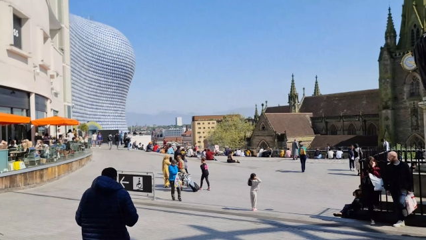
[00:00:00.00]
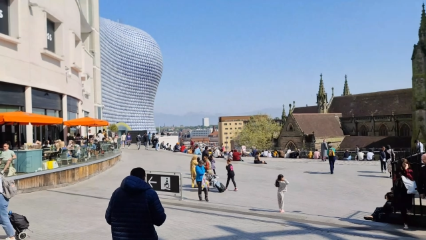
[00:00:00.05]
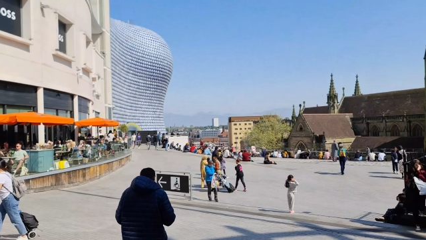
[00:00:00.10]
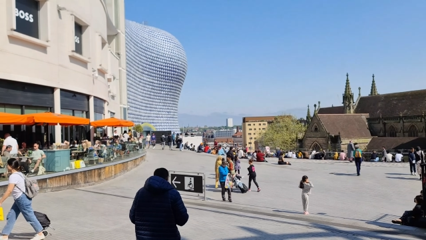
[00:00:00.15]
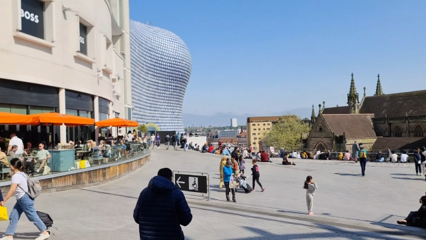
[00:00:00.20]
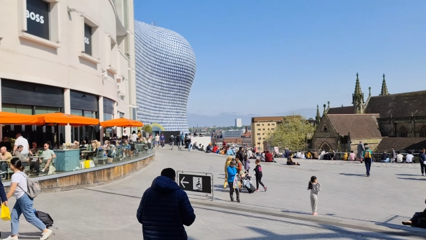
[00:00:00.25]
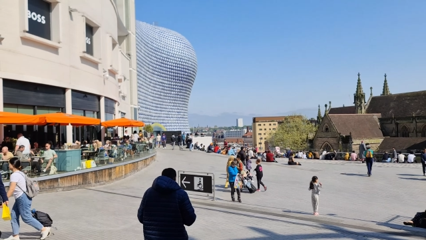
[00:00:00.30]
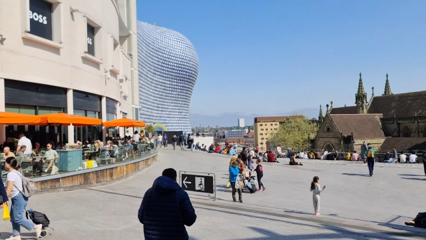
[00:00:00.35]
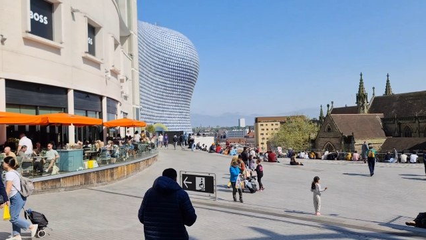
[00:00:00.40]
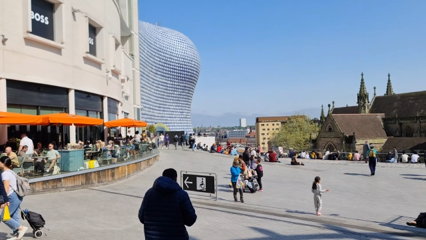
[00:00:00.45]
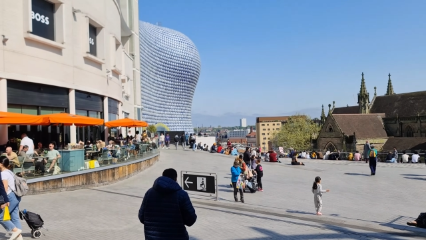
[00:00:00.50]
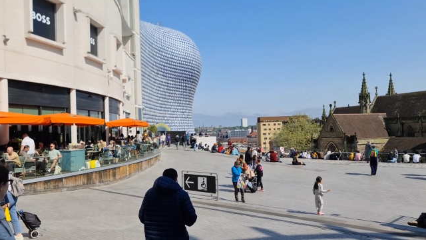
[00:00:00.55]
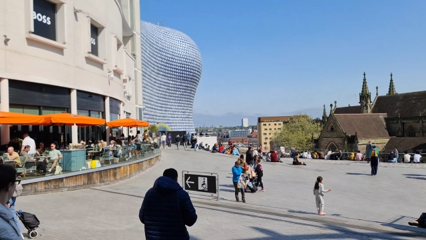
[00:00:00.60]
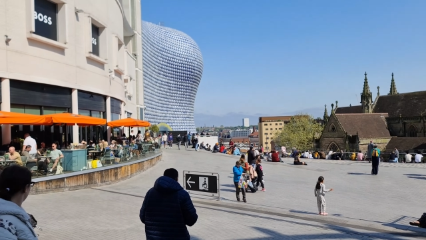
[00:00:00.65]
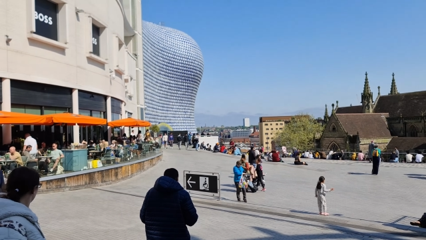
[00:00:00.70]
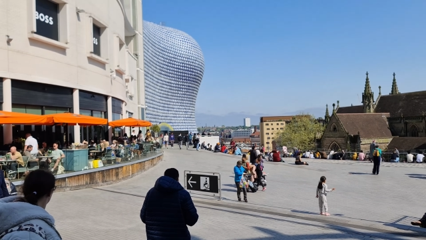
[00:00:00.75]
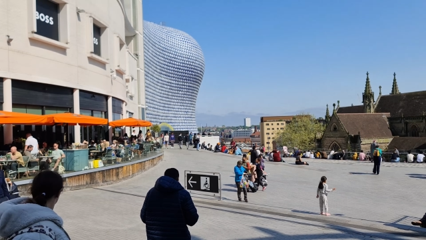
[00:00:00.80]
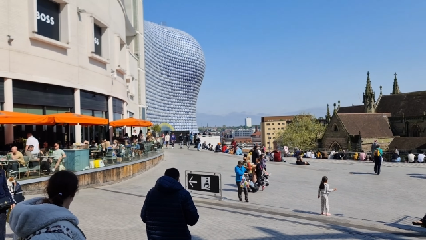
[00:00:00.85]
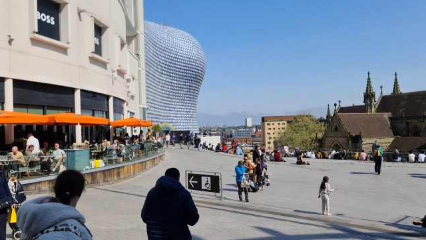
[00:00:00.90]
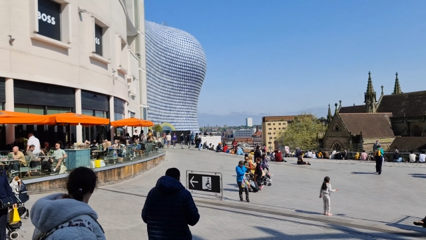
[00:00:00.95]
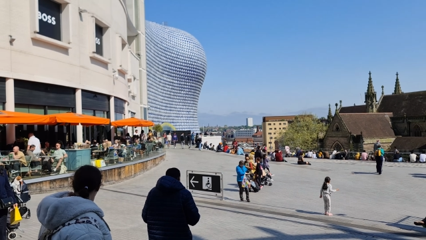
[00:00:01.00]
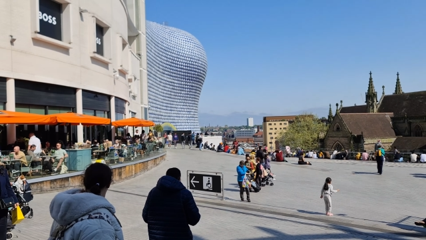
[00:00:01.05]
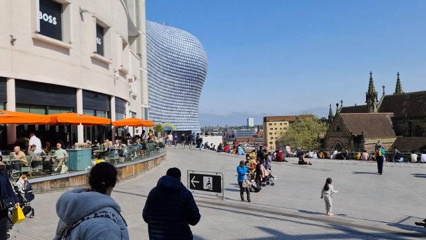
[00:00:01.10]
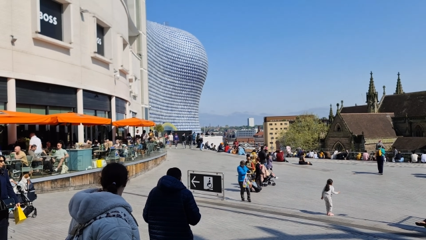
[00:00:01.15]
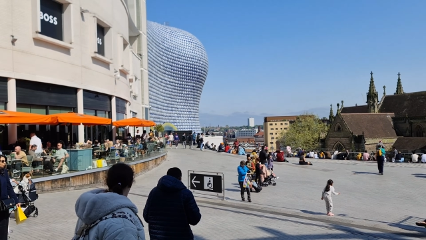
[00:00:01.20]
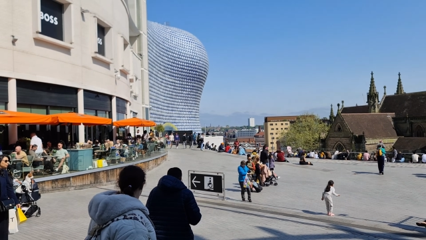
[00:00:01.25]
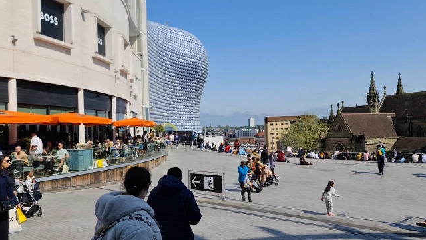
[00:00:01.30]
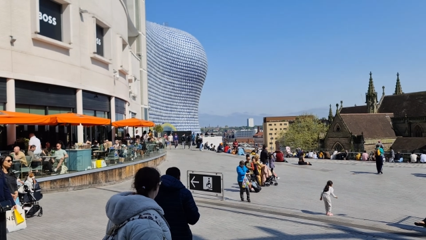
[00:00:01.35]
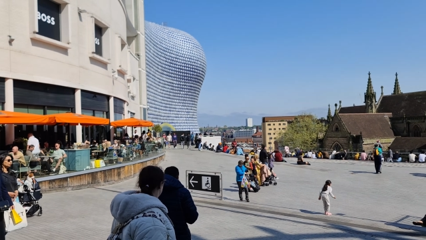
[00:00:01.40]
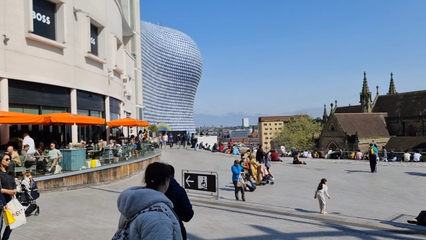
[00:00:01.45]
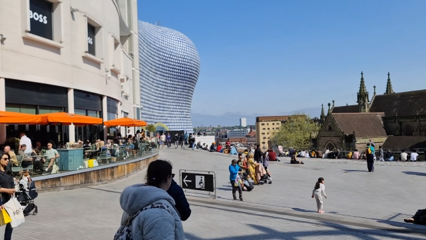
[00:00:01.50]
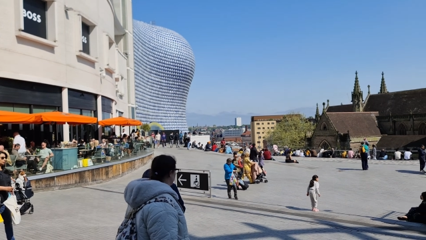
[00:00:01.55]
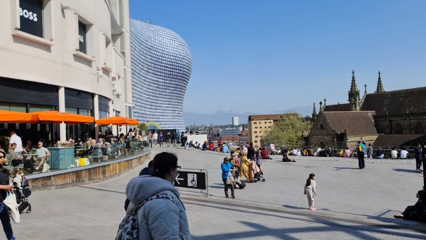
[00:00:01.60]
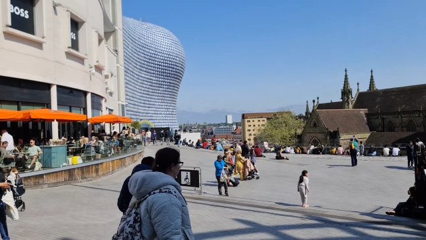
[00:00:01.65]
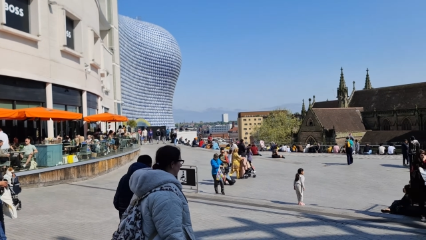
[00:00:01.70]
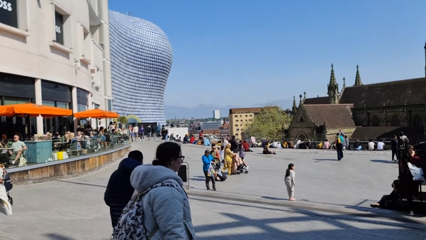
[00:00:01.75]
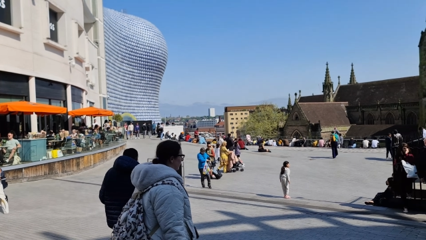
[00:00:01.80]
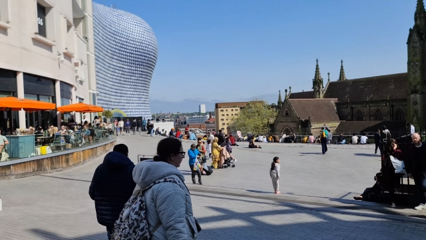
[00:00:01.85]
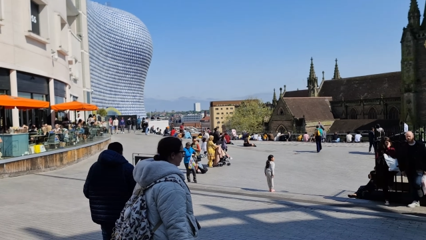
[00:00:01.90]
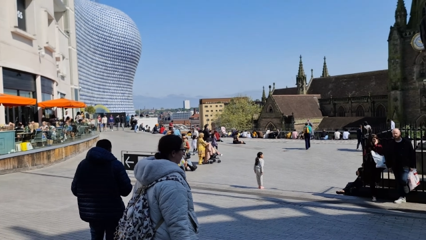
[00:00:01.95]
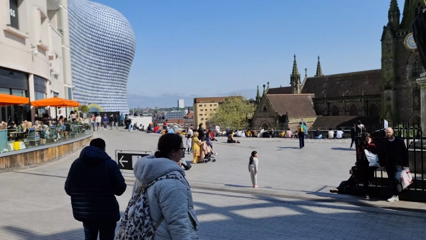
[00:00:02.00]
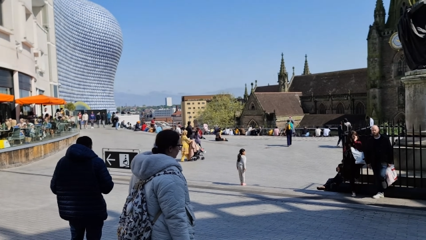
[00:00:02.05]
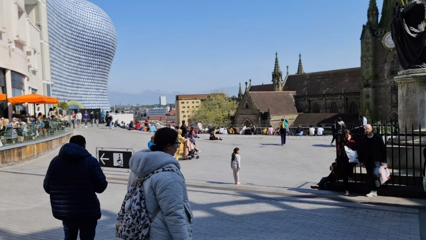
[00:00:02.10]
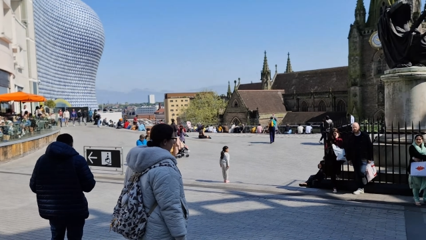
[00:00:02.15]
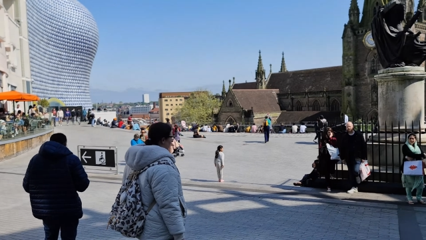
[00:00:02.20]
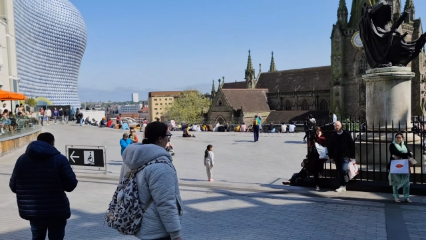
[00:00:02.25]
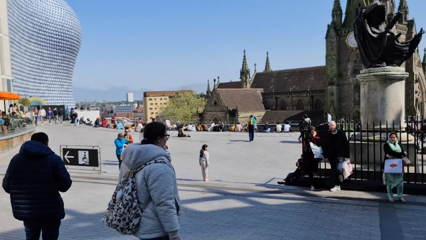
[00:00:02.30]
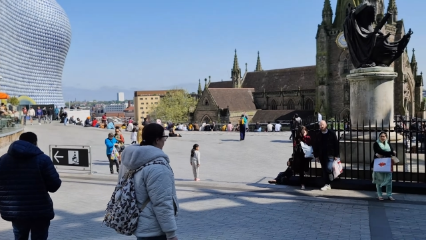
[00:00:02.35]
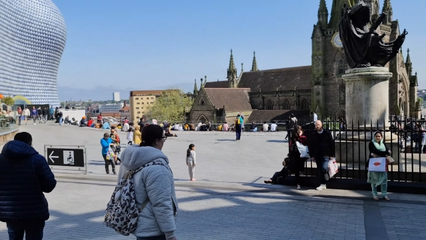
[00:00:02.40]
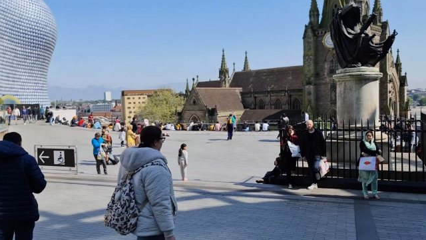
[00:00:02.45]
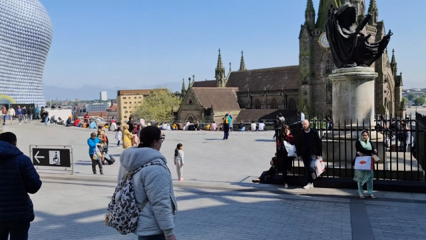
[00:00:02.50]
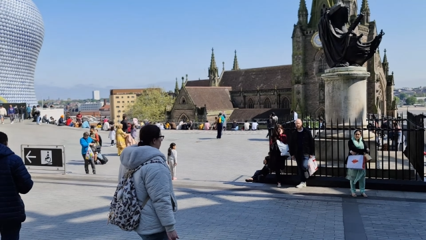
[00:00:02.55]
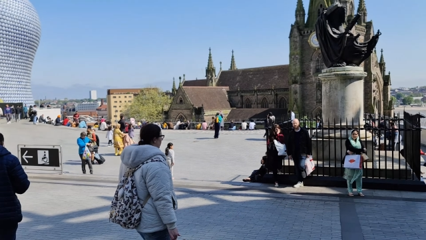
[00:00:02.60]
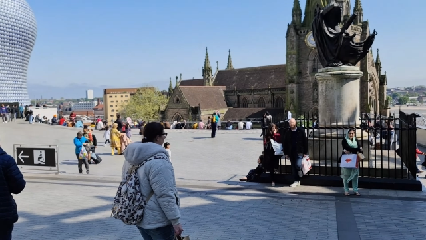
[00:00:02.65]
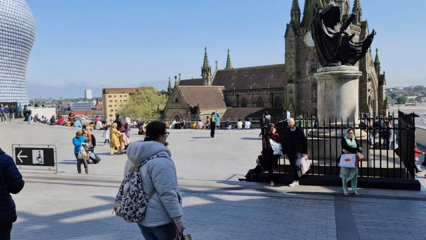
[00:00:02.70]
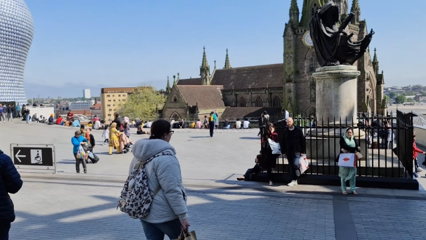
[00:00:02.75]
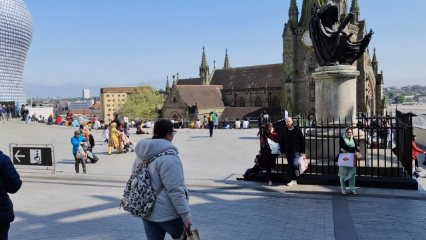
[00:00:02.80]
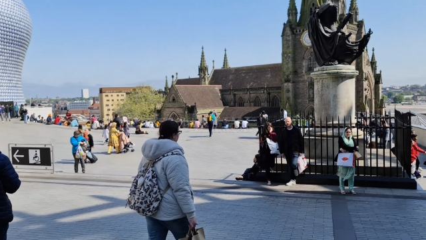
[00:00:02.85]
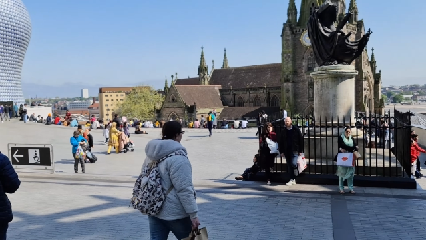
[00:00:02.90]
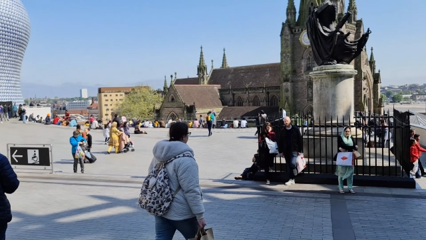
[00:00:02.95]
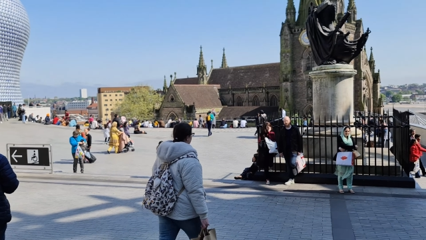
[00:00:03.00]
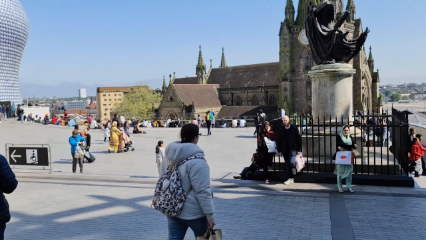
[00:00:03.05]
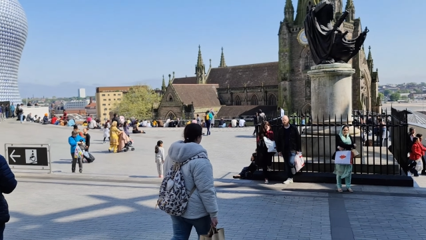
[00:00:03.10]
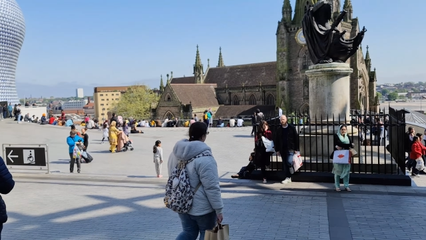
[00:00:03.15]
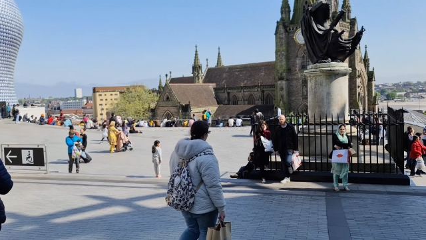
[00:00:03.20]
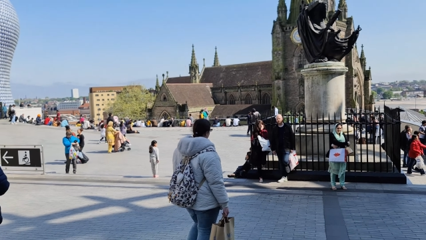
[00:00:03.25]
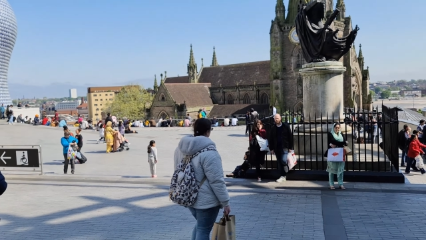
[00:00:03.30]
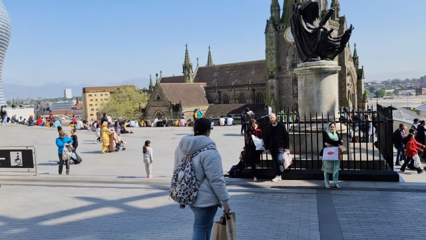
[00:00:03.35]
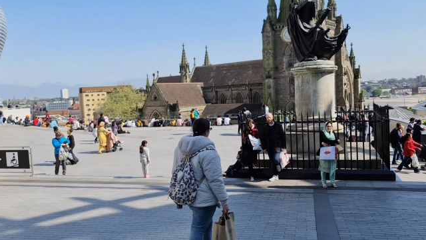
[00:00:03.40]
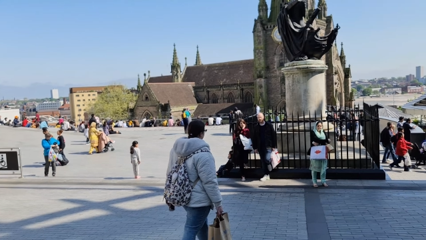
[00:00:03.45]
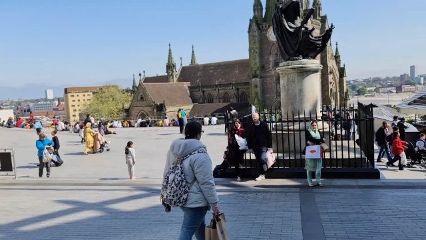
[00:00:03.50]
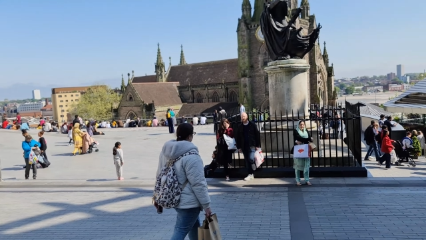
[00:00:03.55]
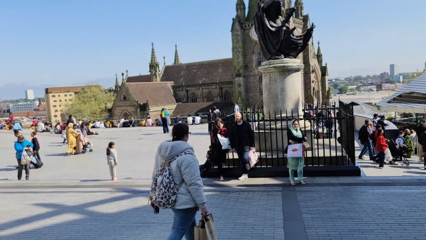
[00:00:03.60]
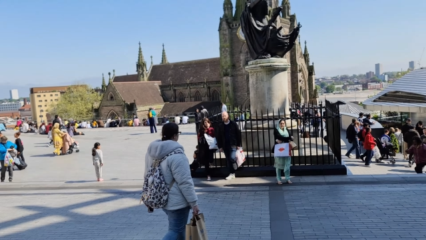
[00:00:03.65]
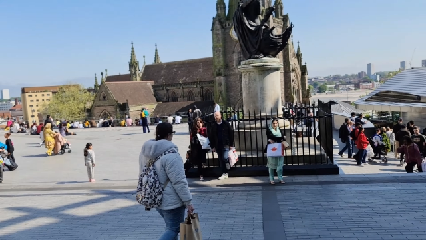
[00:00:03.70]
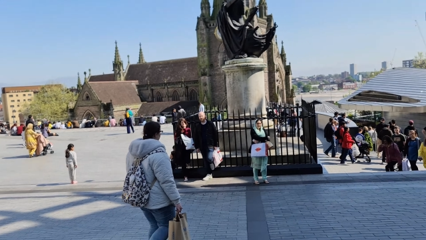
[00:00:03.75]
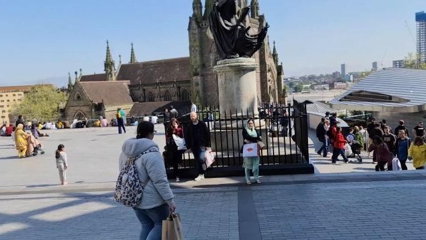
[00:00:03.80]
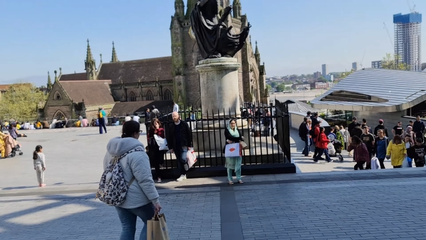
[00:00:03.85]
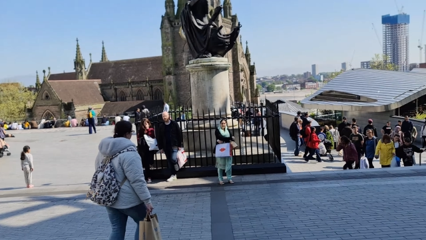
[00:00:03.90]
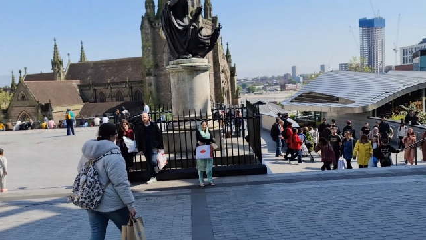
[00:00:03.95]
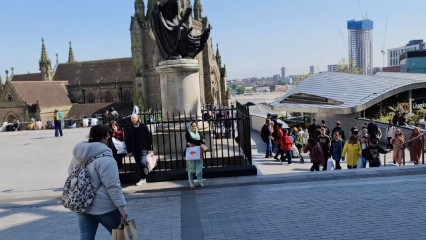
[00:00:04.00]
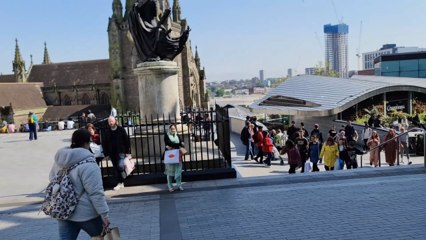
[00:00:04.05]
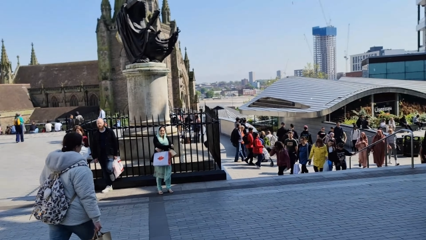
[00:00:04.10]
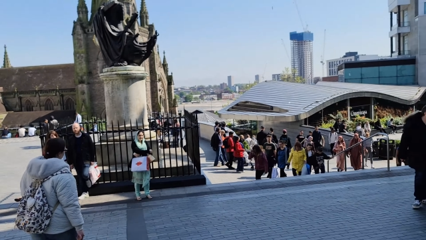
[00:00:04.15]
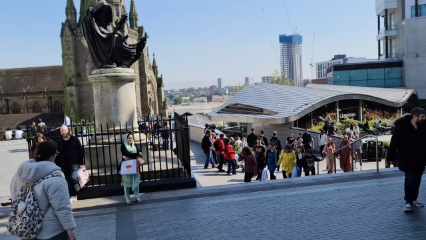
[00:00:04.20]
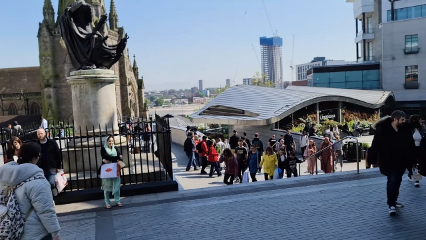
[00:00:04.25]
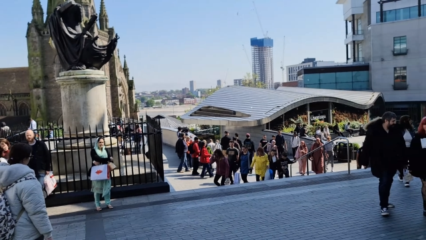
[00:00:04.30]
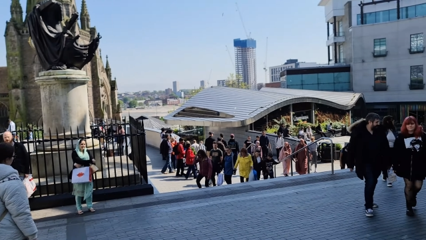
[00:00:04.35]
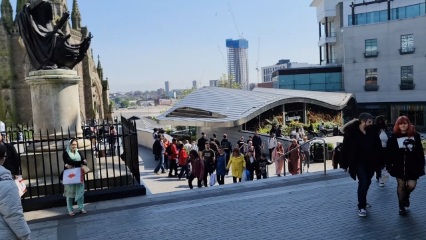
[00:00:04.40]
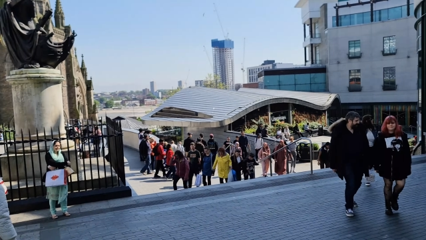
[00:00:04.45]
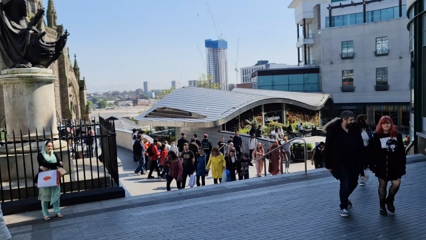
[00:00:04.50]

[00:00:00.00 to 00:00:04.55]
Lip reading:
No face is visible, so there are no lips to read.